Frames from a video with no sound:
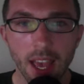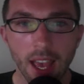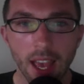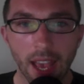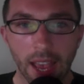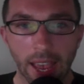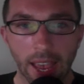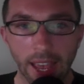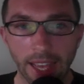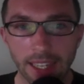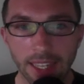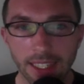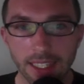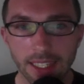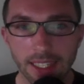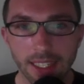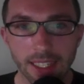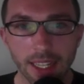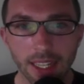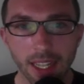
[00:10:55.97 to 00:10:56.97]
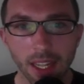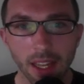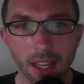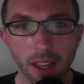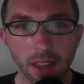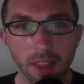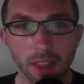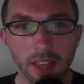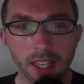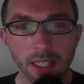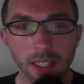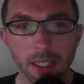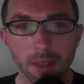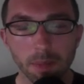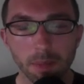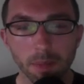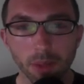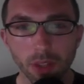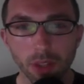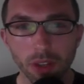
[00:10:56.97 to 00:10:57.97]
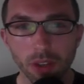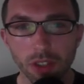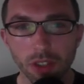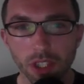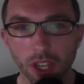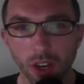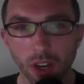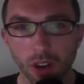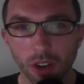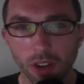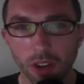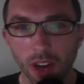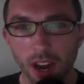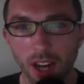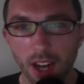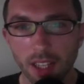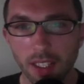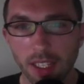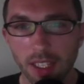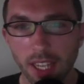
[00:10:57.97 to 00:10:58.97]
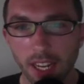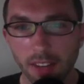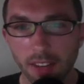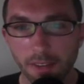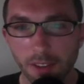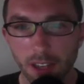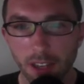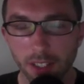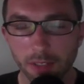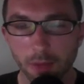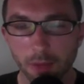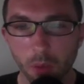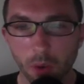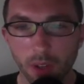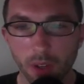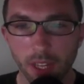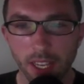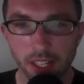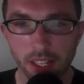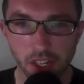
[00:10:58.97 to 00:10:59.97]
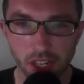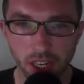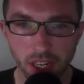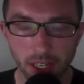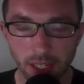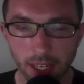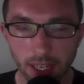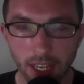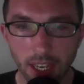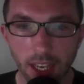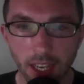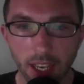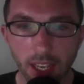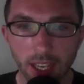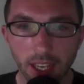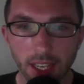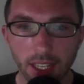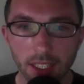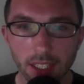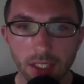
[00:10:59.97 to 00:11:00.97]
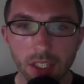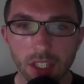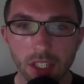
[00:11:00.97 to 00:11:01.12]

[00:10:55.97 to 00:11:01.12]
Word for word: And this blue zone, oxidative phosphorylation, is the